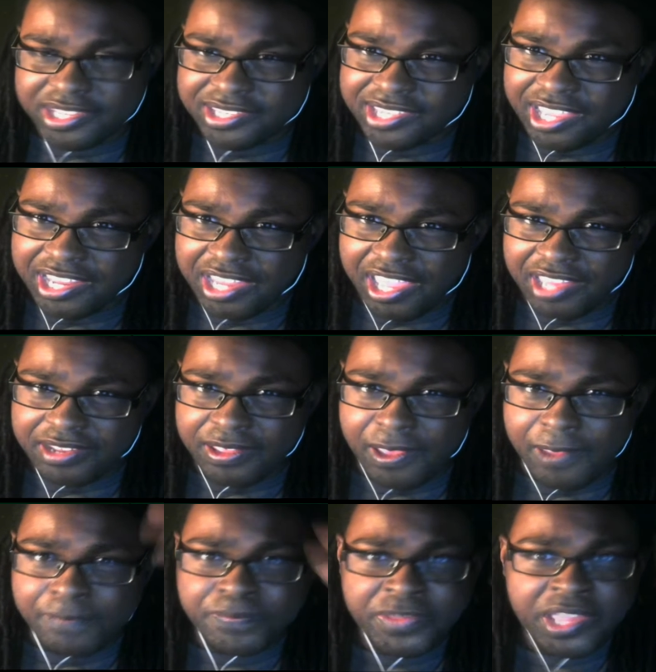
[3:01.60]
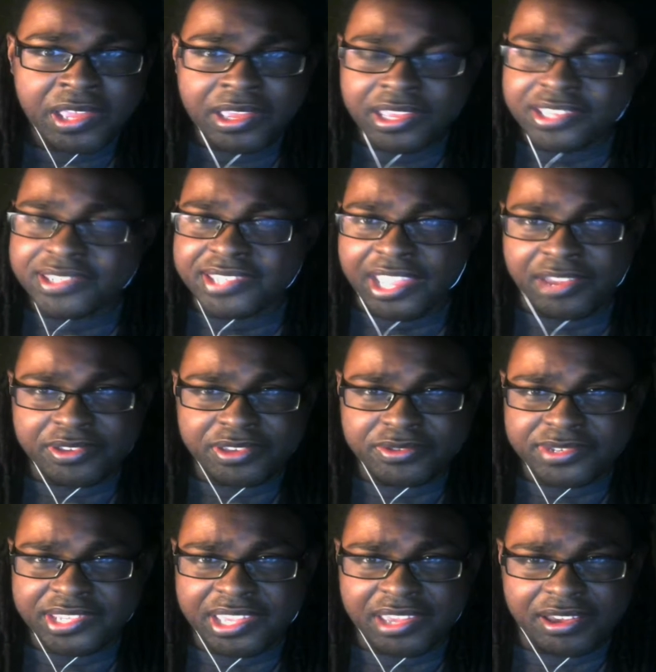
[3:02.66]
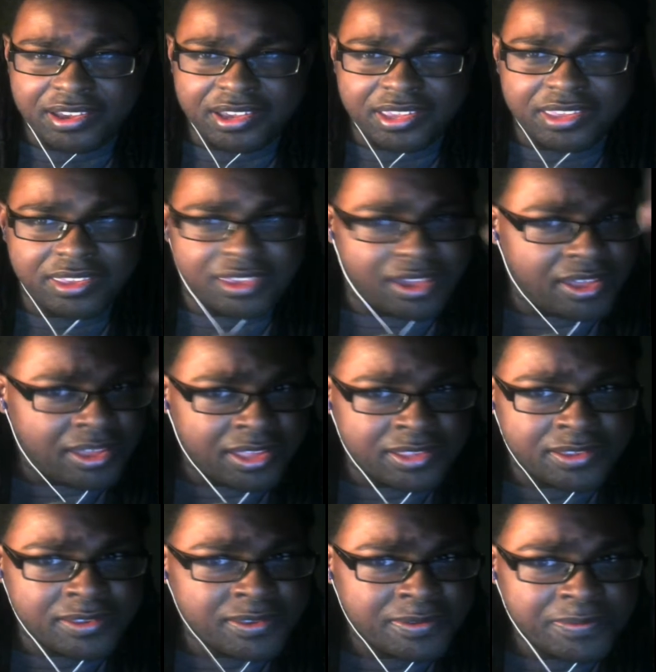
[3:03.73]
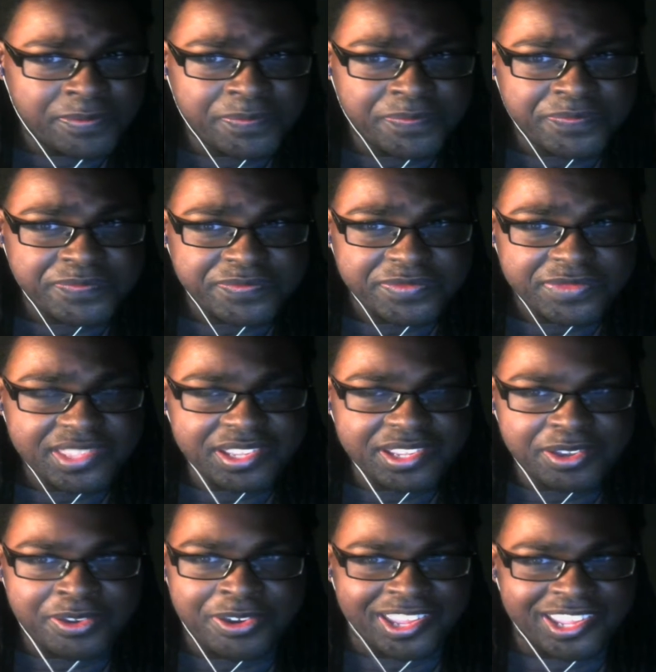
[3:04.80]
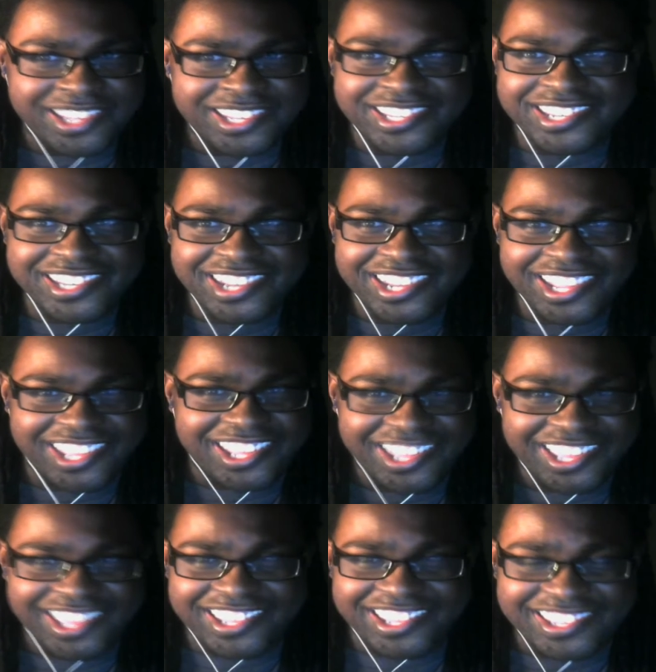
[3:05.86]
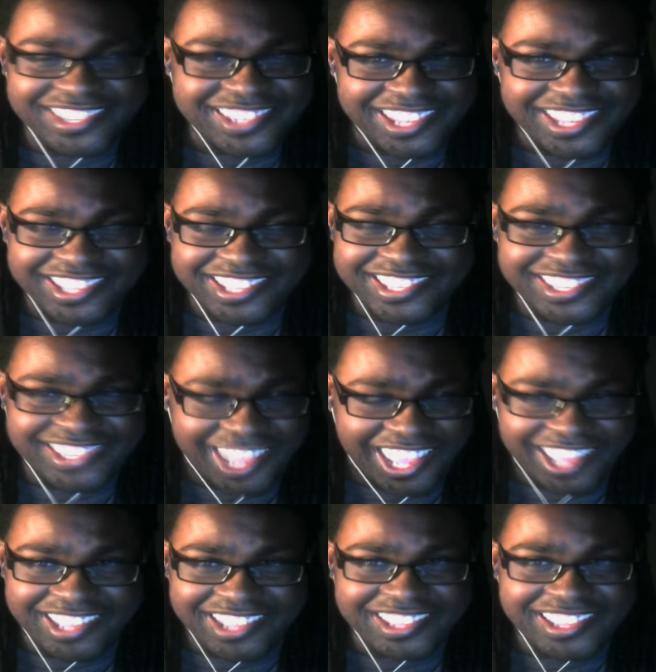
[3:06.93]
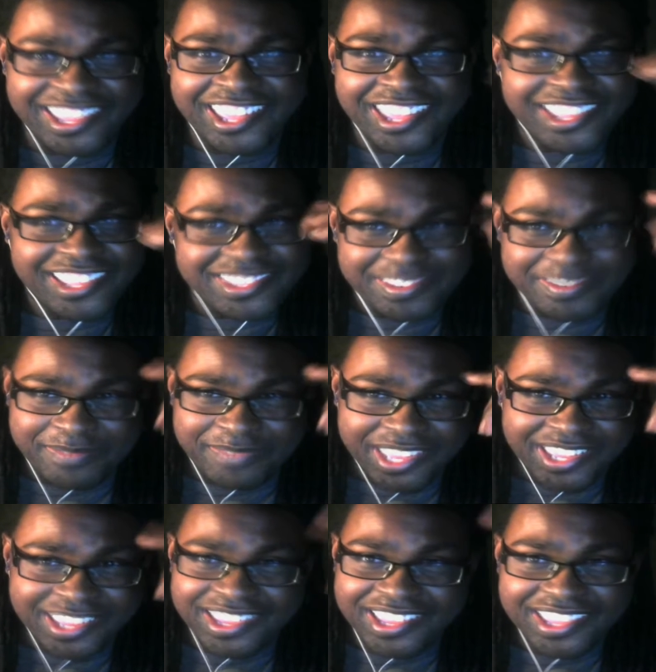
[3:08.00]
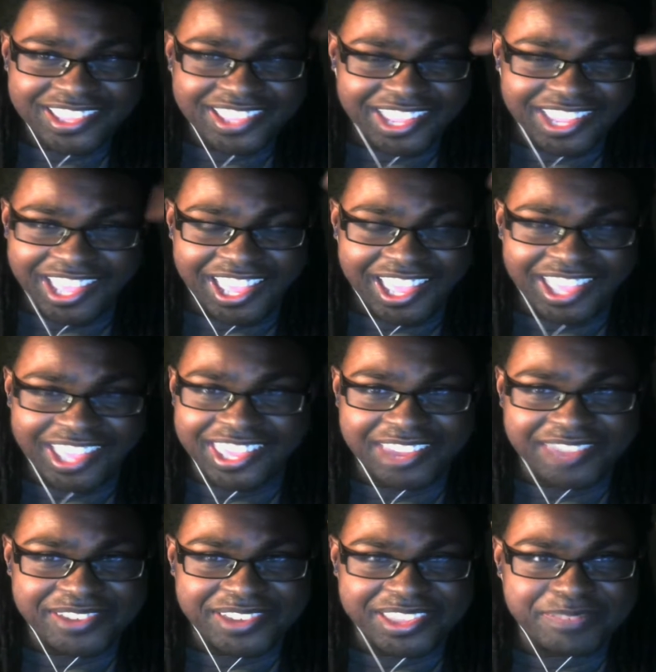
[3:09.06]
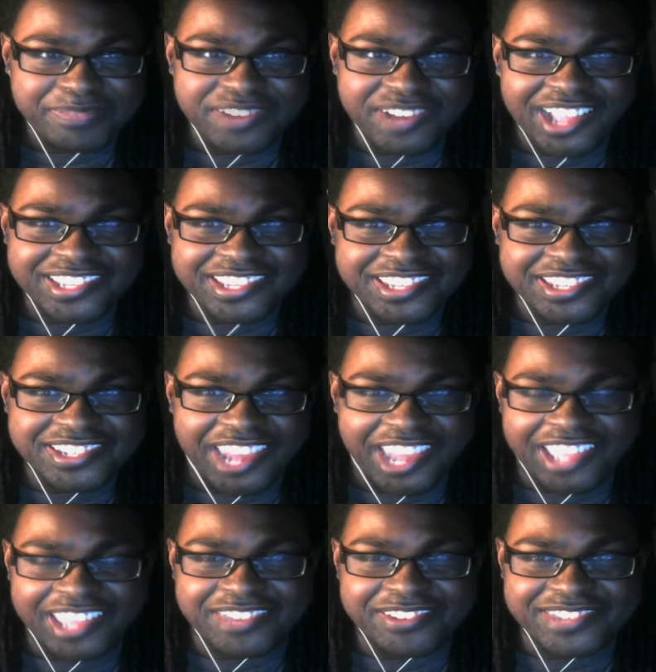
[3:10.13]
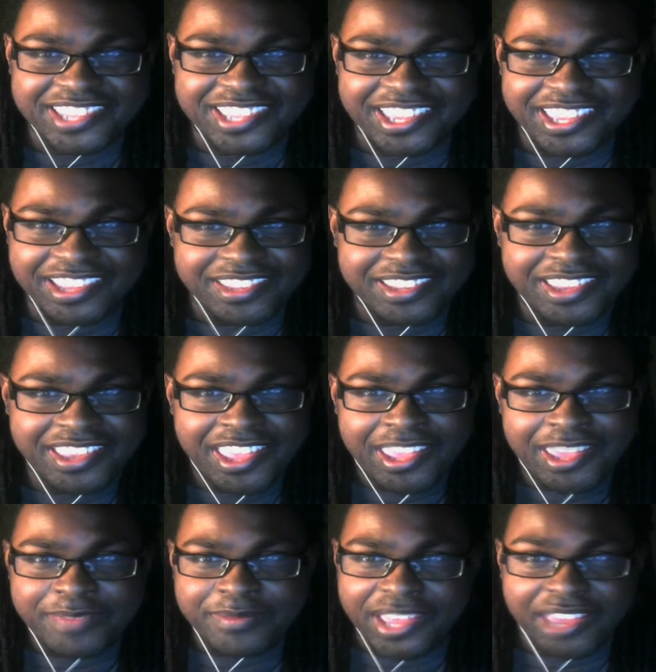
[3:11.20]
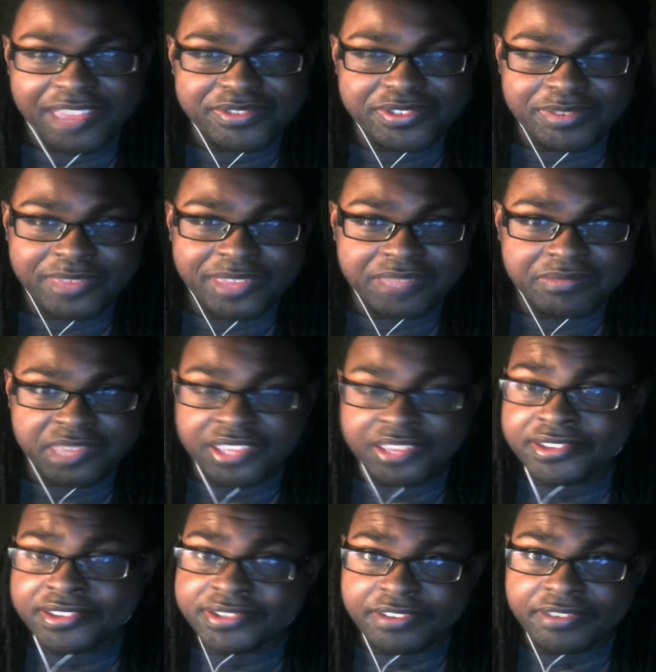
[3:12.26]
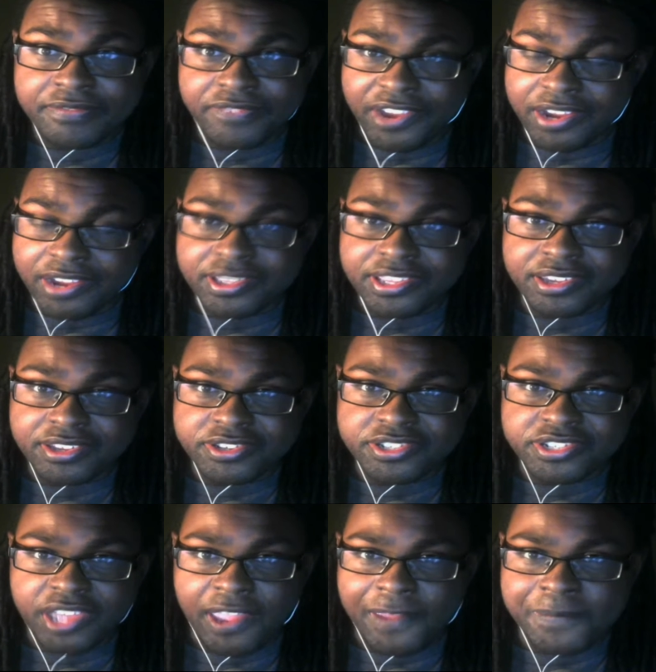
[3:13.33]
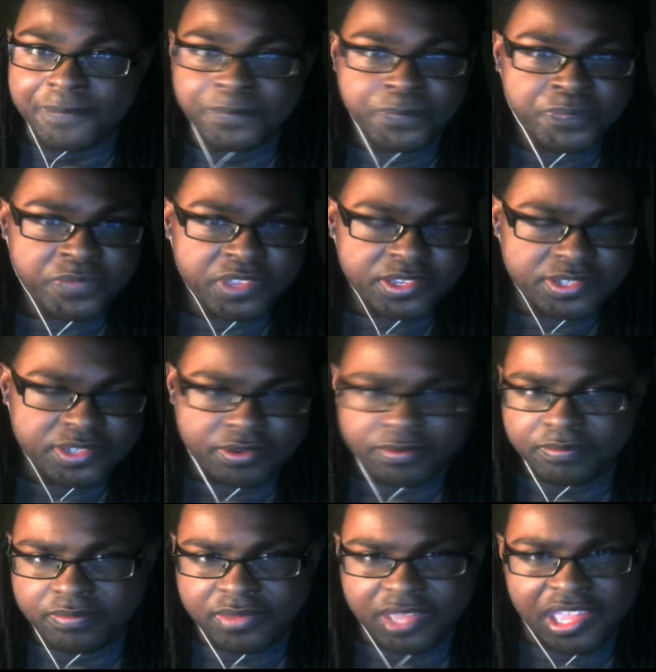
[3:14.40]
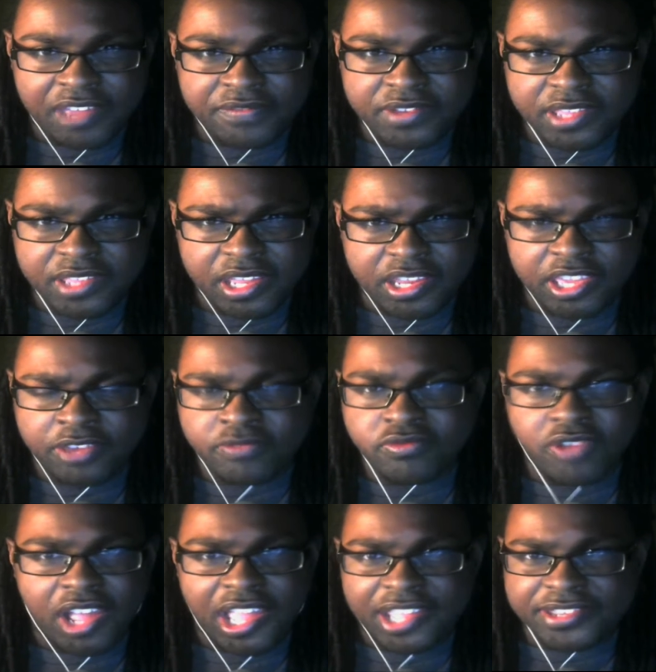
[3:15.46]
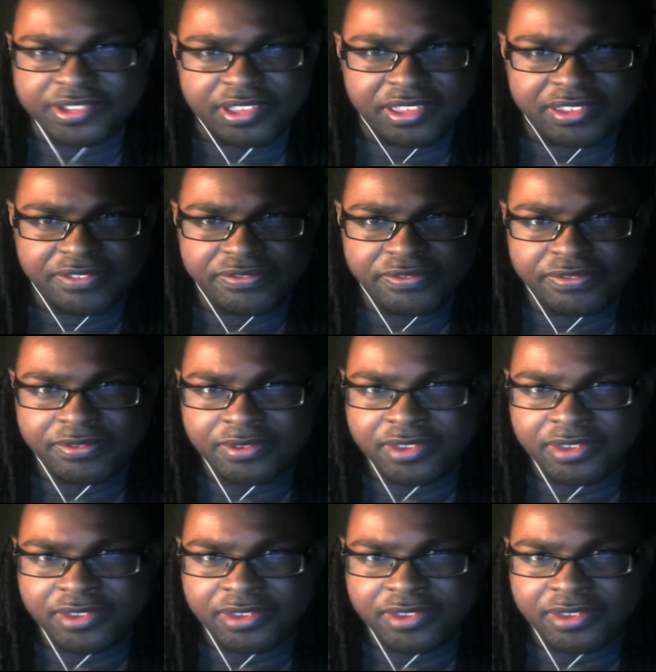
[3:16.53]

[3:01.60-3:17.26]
kind of out of that. He's now using a gun, which is insane to me. I can't really process Jack using a gun, but I have to admit, he is a fairly good shot. So, after that, he rides off